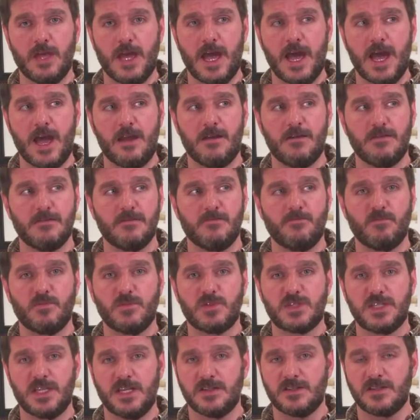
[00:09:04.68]
that
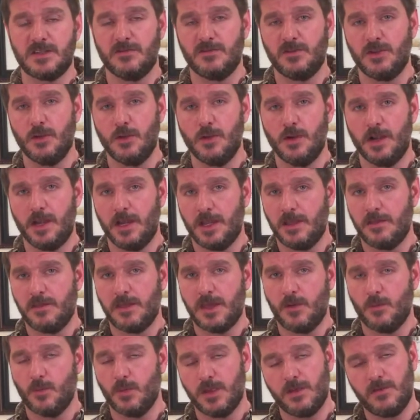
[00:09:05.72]
sense of unity
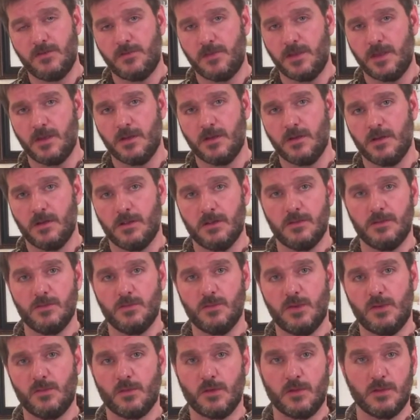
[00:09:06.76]
that we feel
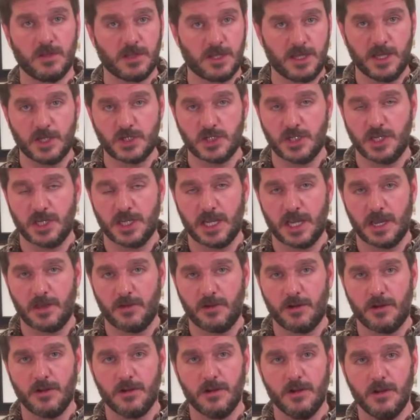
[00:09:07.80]
when we're in the kitchen
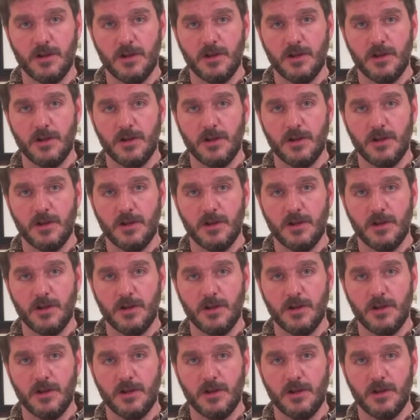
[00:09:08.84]
together.